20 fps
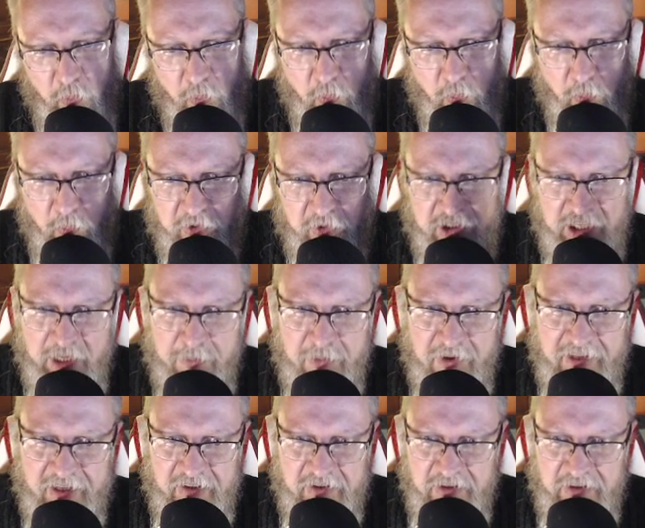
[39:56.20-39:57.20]
Some of
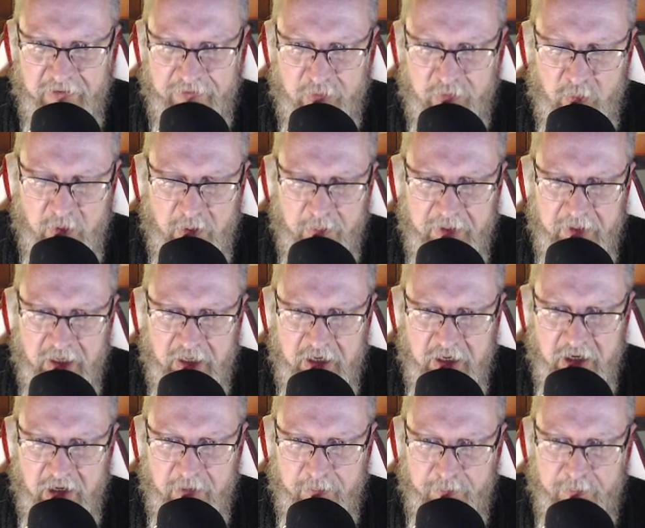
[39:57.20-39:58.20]
that stuff that we make
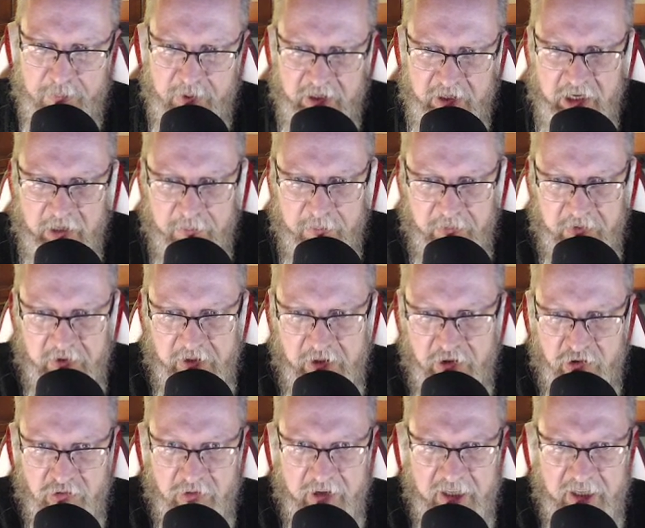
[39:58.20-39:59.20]
up becomes
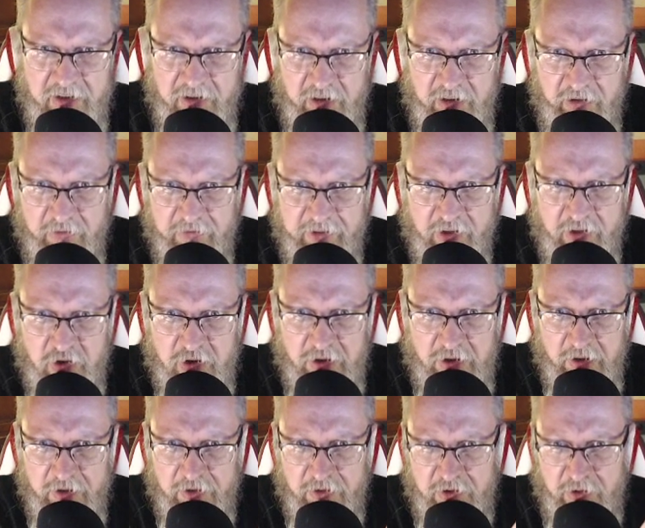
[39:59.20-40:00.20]
agreed and
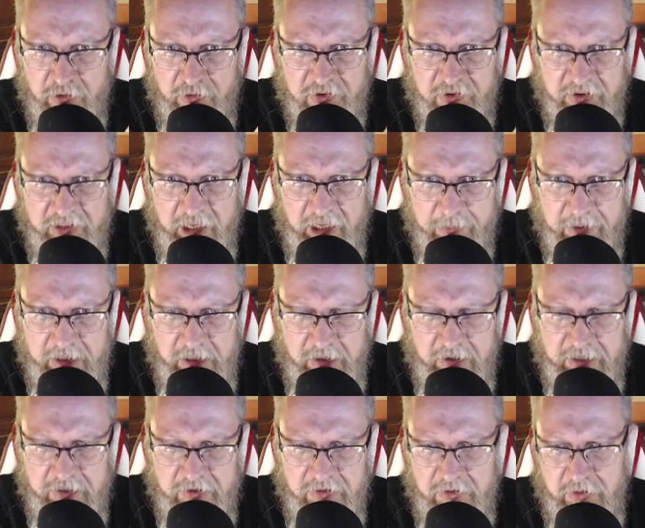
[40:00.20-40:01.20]
conventional and sort of
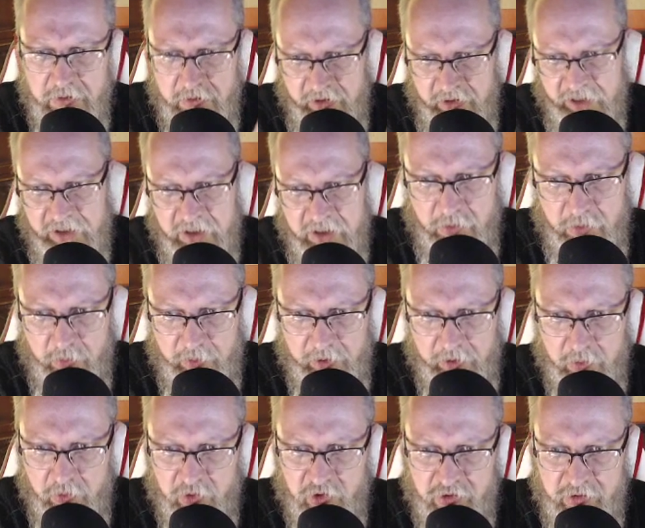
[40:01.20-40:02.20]
stabilized. This is
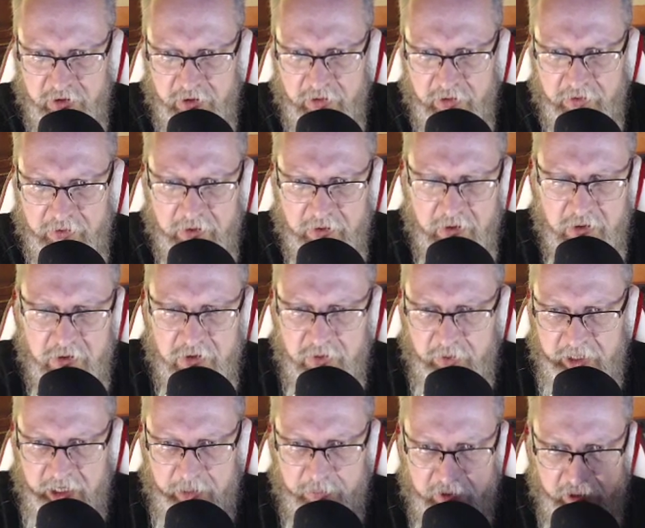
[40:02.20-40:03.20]
call truth. So it
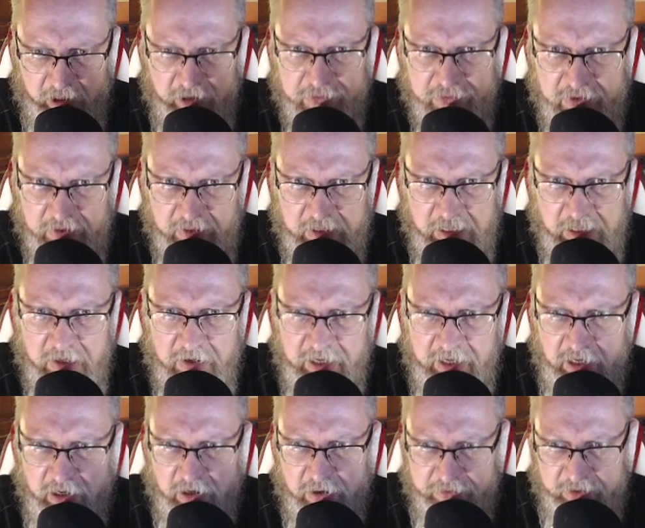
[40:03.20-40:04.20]
comes after the
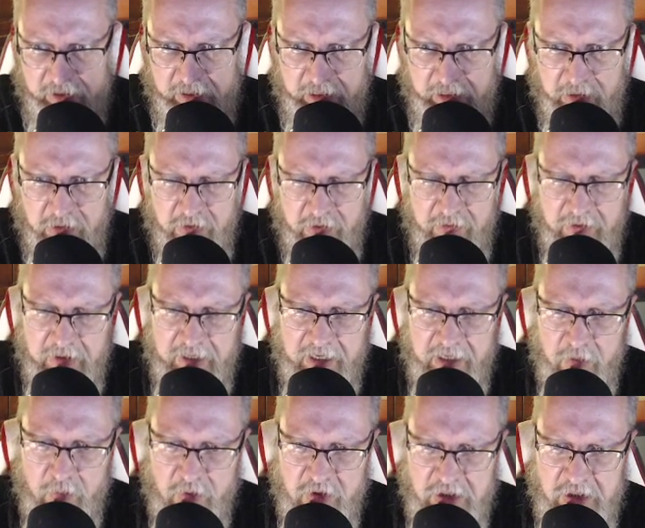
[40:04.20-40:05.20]
lying, after the sort of
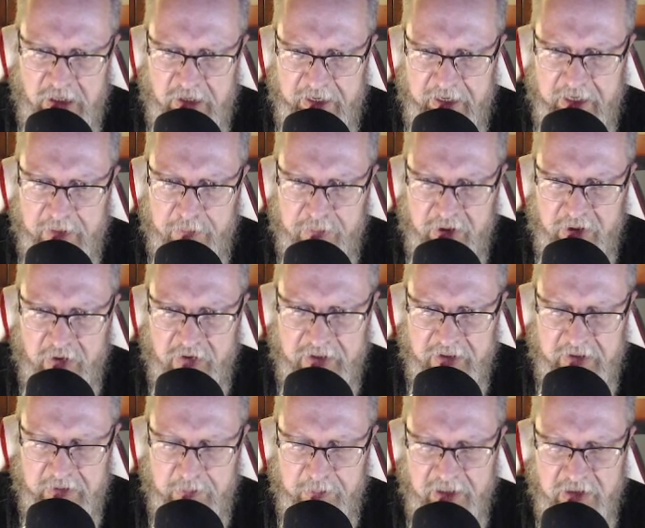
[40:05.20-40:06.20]
language lying
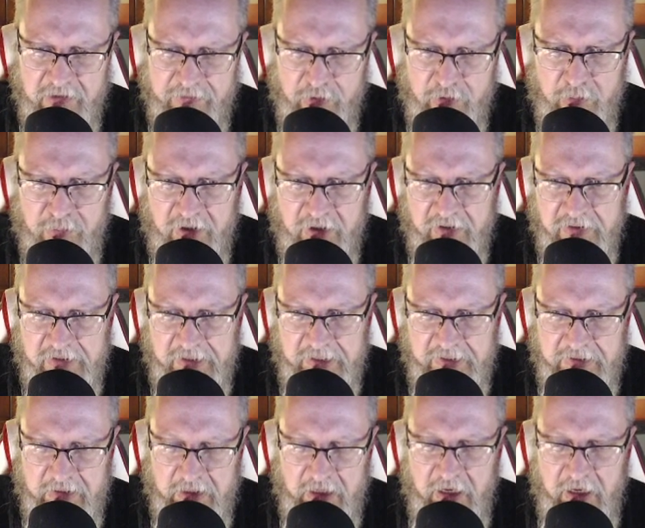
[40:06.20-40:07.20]
process, metaphor
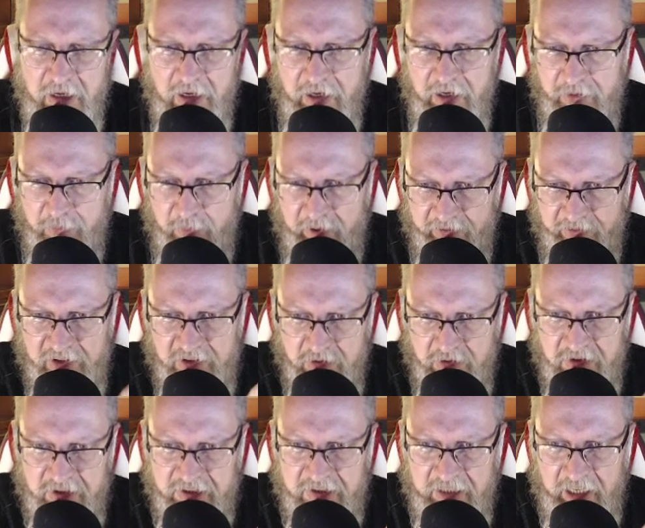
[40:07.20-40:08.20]
process. We have this
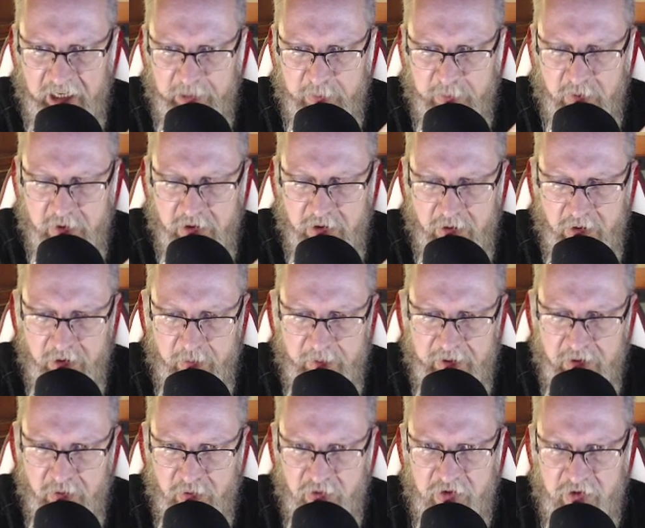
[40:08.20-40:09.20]
sort of stable core that we
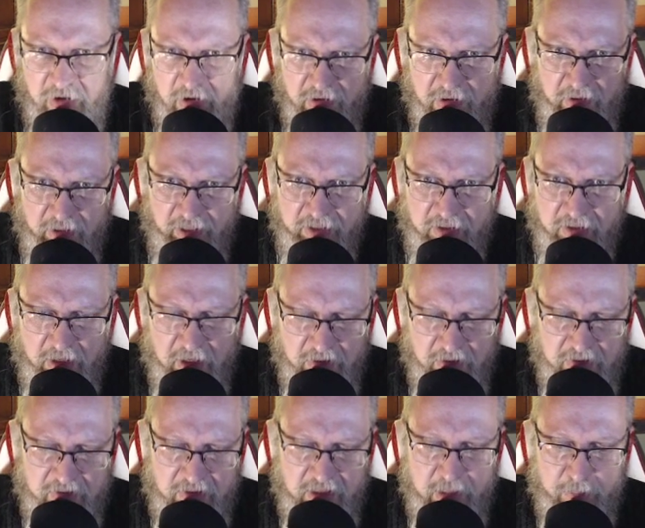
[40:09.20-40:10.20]
call truth, and there's an
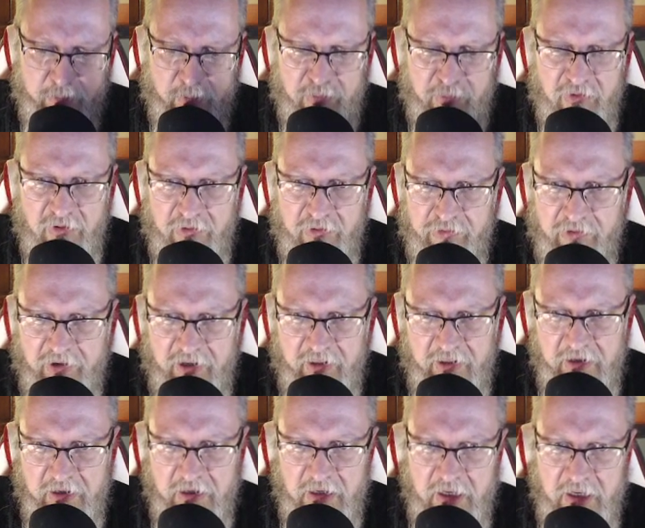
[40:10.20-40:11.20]
unstable periphery
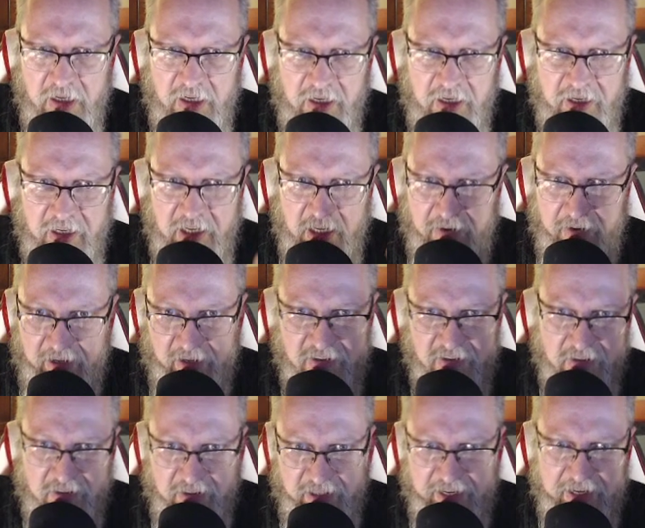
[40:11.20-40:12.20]
that
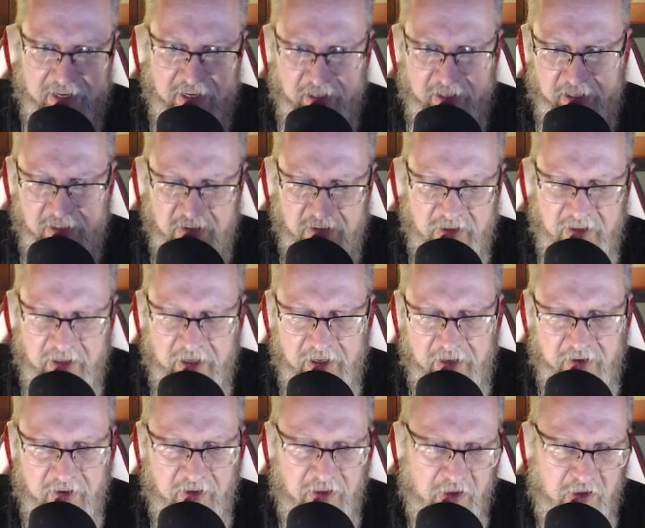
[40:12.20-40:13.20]
isn't yet
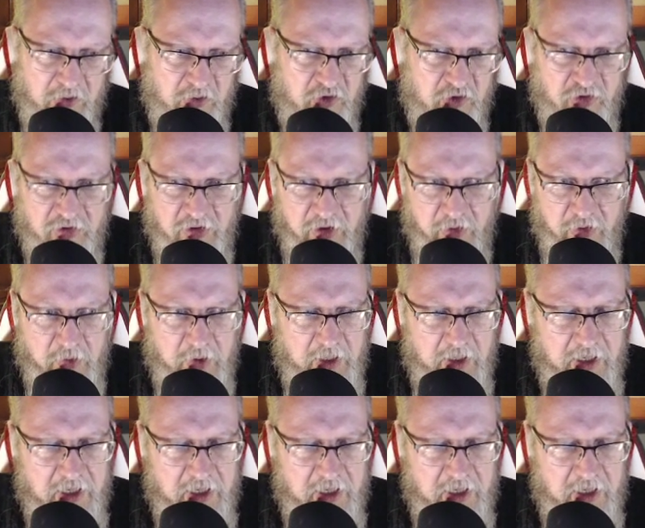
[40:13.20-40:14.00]
true.